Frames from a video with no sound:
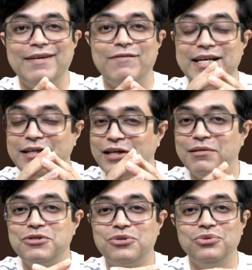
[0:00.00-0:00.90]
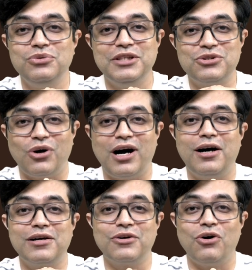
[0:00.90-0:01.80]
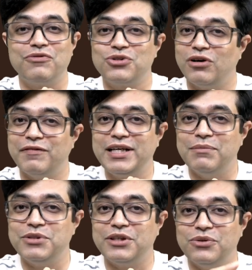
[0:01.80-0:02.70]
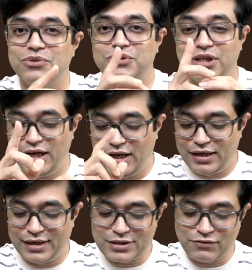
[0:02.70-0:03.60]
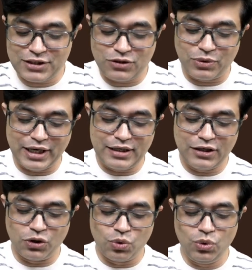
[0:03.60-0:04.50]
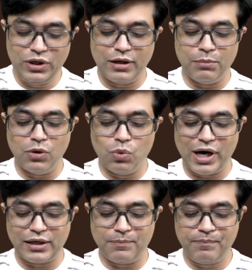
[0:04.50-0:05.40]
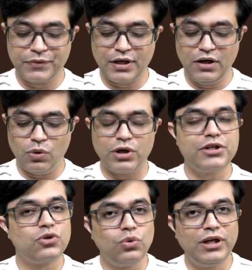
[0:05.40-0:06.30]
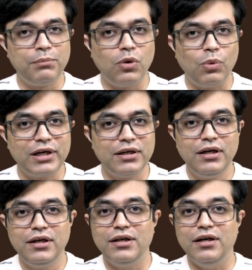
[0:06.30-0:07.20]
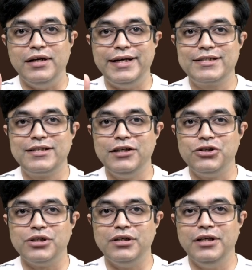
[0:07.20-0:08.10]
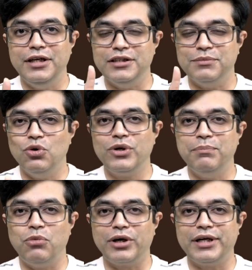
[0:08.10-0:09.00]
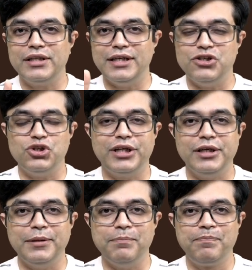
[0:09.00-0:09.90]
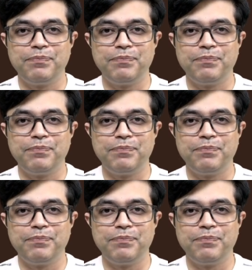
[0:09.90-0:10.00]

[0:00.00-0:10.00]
when it comes to the art of solving MCQs. Let us first look at rule number 1. What is rule number 1? Destination is more important than journey.